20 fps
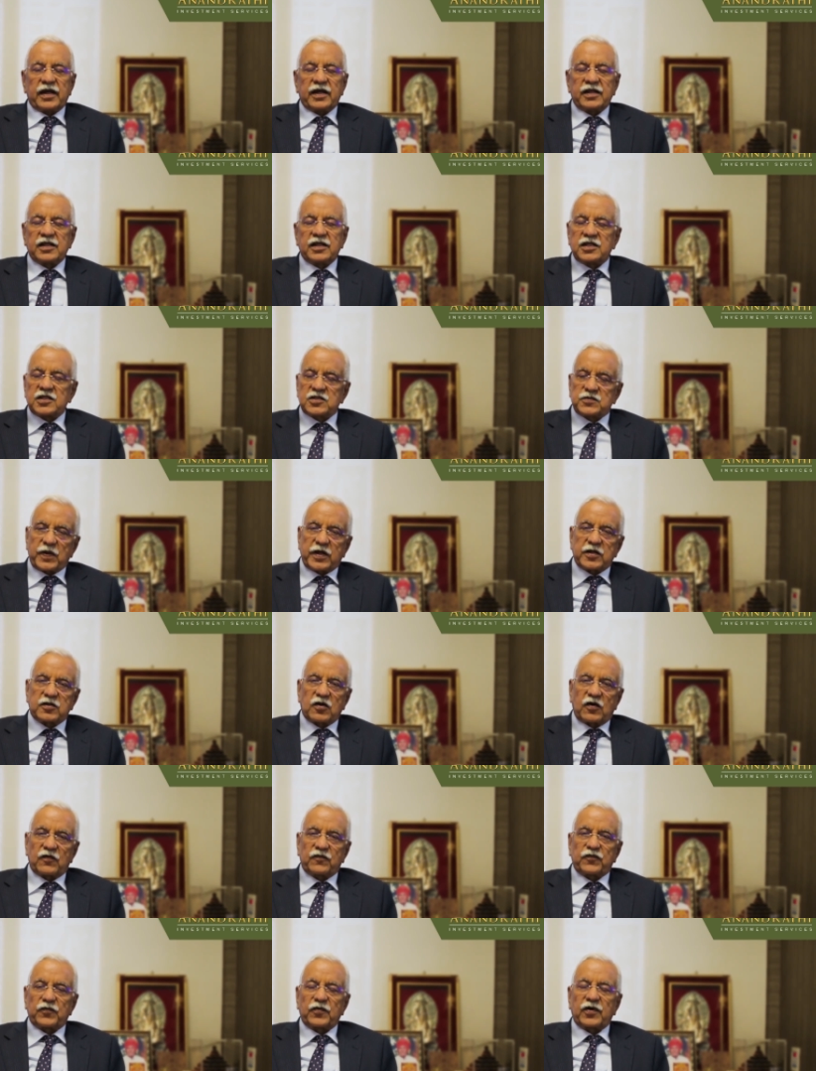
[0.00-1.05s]
And in spite
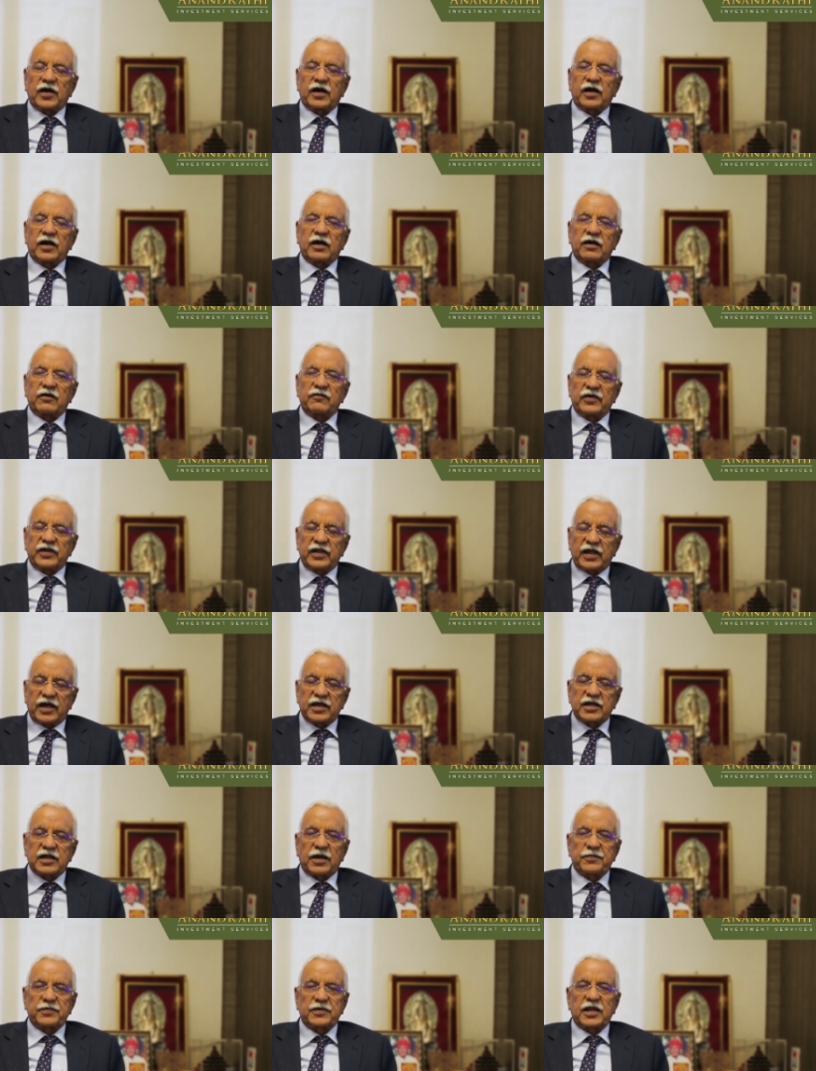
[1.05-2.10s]
of uh, very
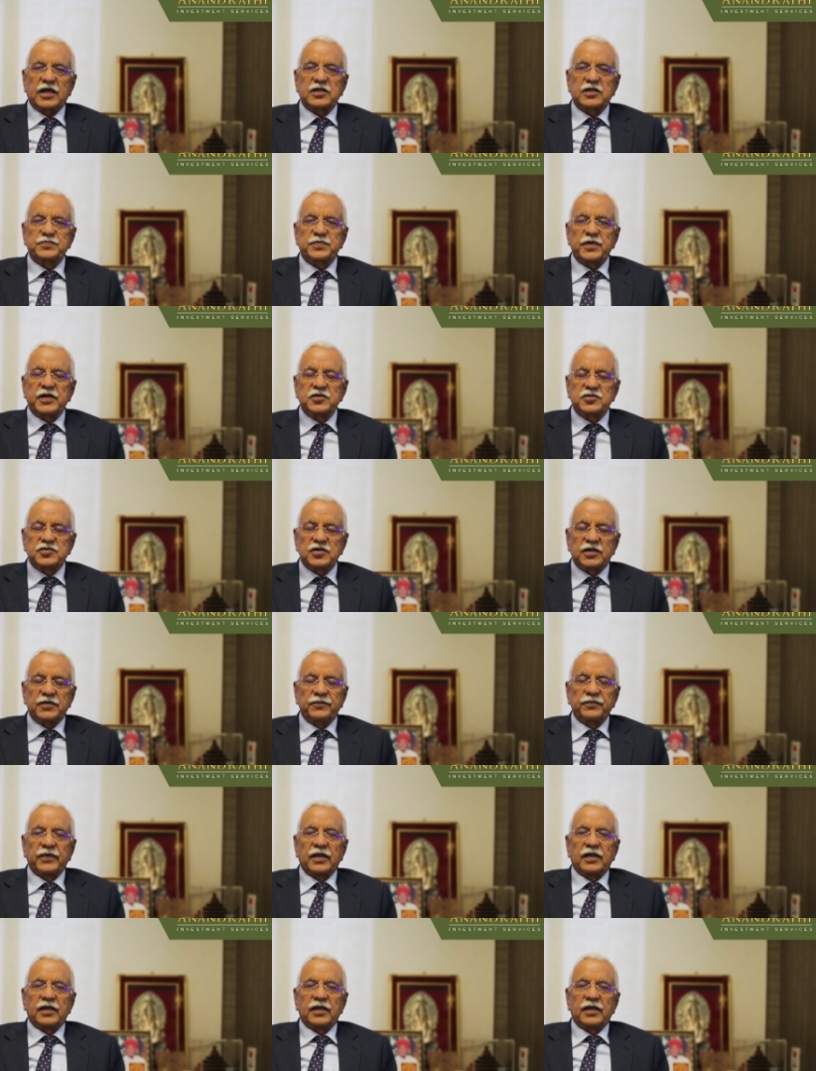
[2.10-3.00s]
high capital expenditure,